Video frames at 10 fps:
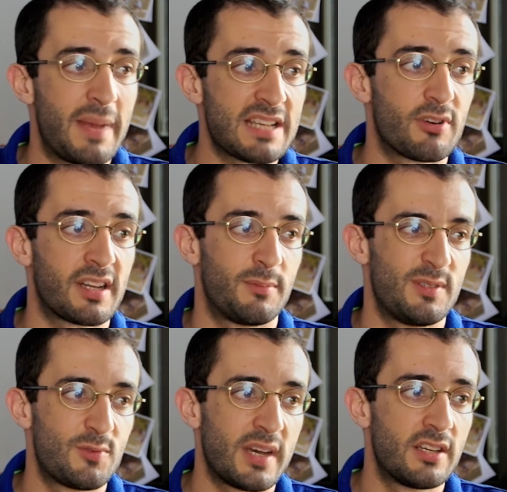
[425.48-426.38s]
mass drug
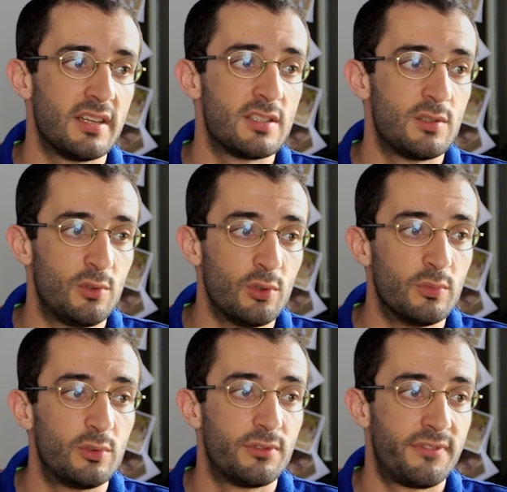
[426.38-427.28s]
administration is
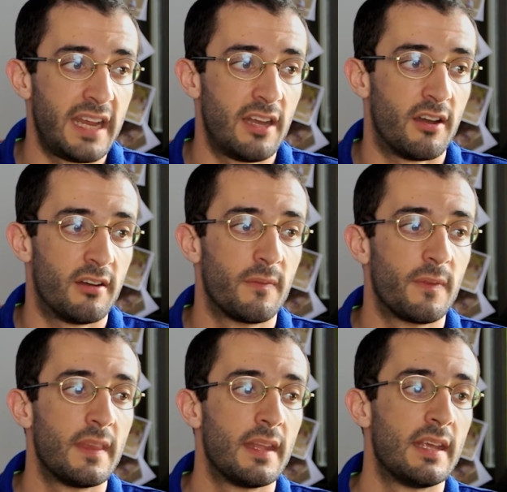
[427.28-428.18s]
doomed to failure
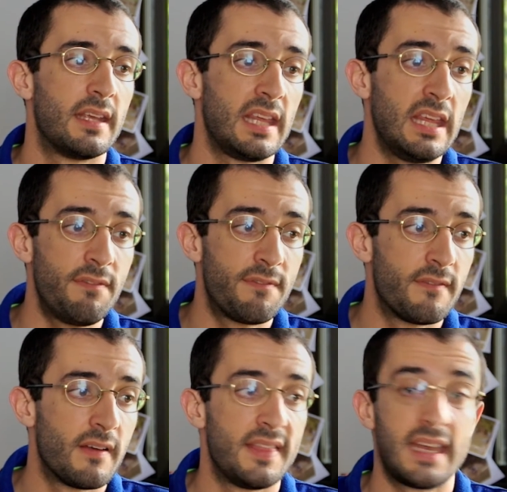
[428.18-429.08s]
if
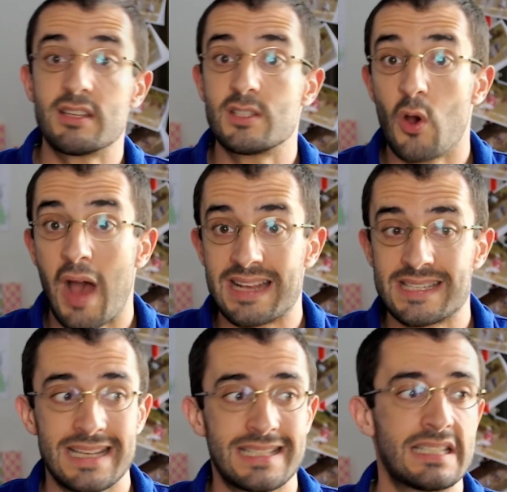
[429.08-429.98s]
there is no
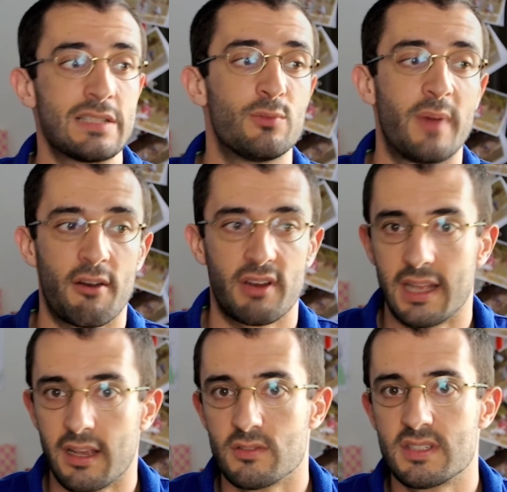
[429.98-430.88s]
access to malaria
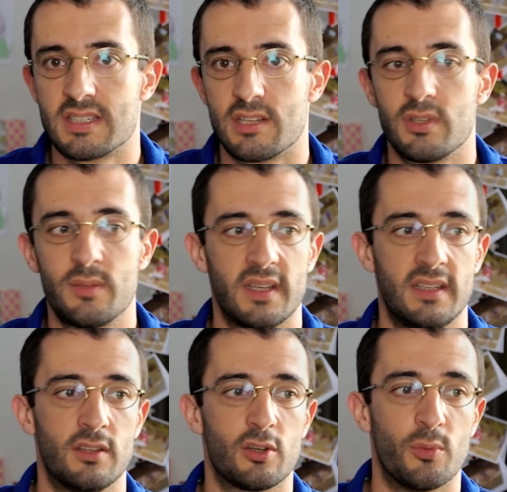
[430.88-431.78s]
diagnosis and treatment
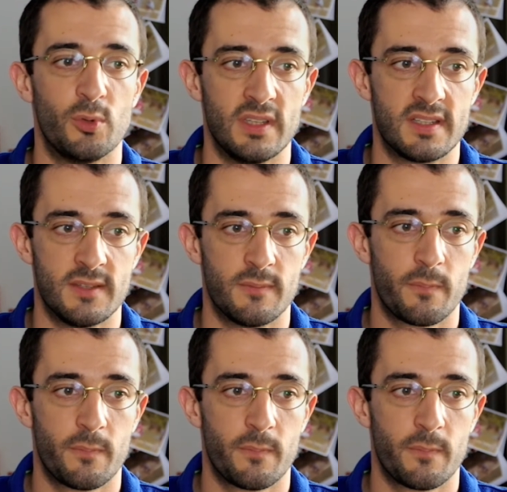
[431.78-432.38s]
in the community.